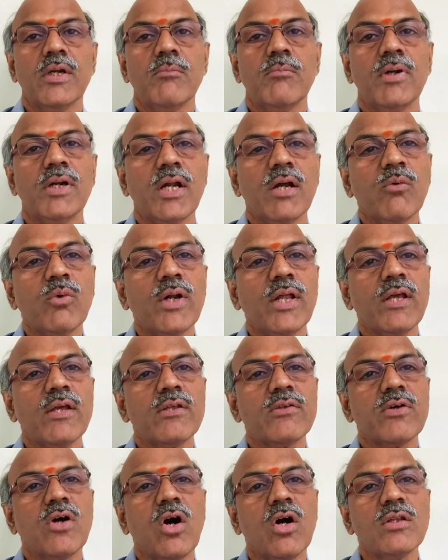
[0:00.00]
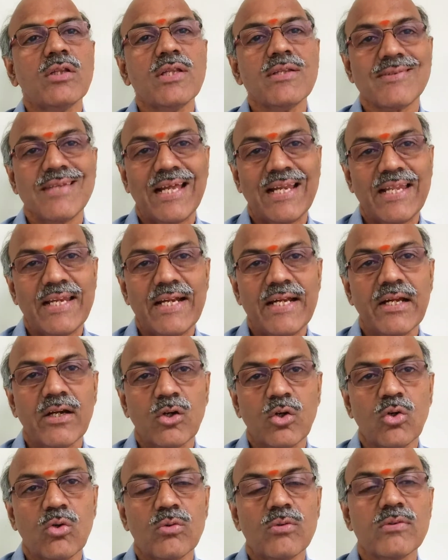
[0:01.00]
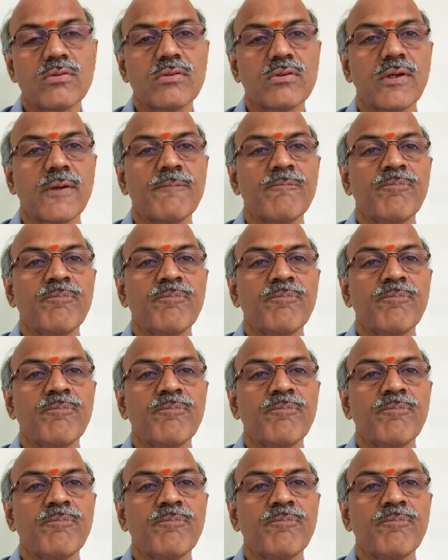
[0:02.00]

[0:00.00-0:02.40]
But nowadays on the salaried accounts,